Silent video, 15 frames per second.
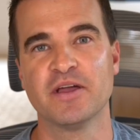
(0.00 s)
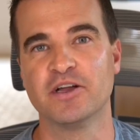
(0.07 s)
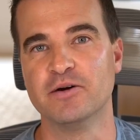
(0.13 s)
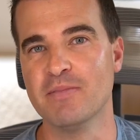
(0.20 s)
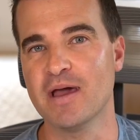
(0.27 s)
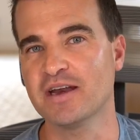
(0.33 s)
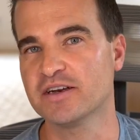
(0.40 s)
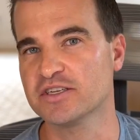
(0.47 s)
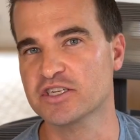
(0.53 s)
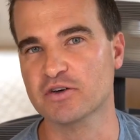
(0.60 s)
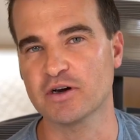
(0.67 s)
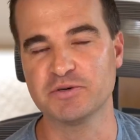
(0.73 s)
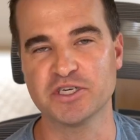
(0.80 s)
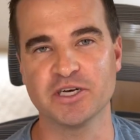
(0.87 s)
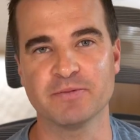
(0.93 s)
your meta
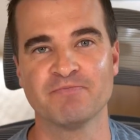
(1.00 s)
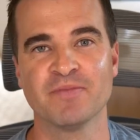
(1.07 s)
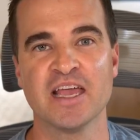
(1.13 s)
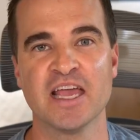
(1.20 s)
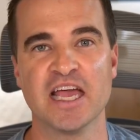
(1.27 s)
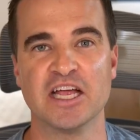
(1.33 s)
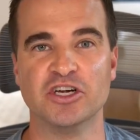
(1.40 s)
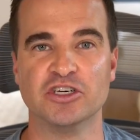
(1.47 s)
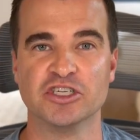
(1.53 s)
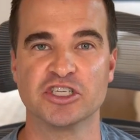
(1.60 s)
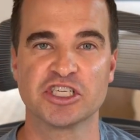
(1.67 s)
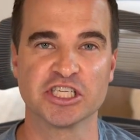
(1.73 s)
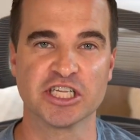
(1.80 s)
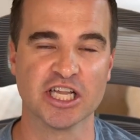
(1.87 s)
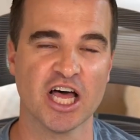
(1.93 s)
description, and your
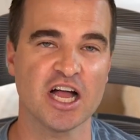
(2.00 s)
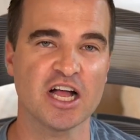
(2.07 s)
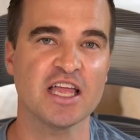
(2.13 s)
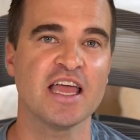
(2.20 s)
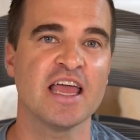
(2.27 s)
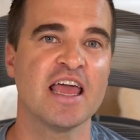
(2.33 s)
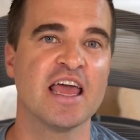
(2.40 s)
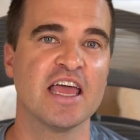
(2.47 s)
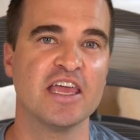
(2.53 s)
slug,